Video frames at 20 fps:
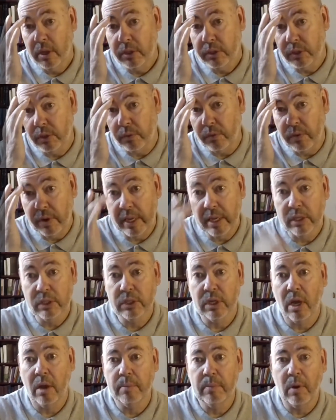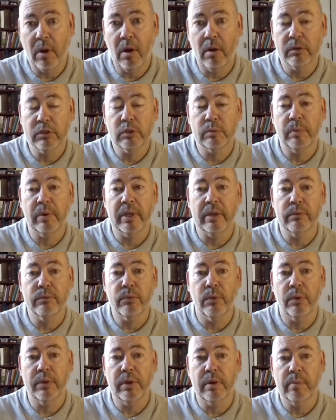to raise up offspring
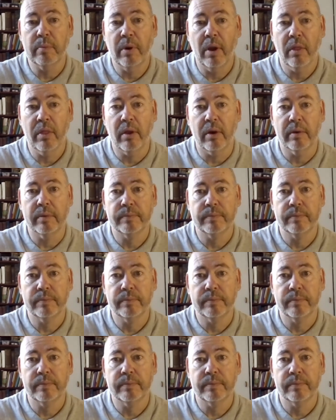for your brother.